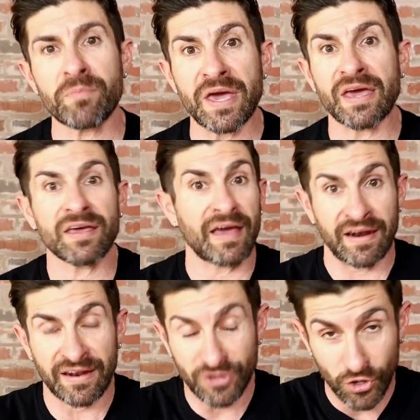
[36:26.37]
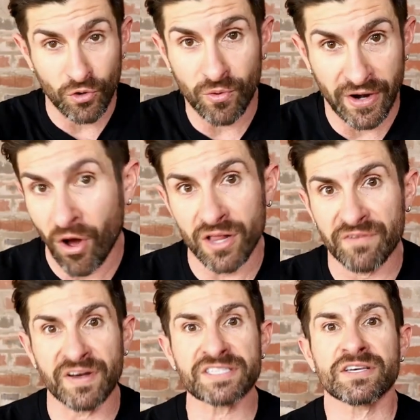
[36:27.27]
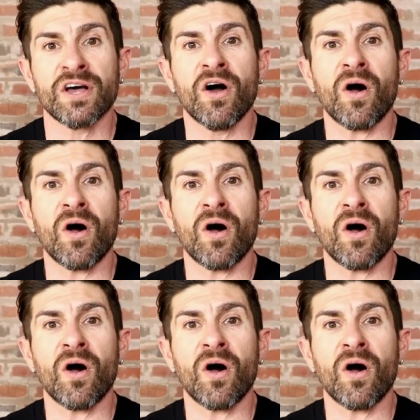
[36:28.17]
me and you and all of us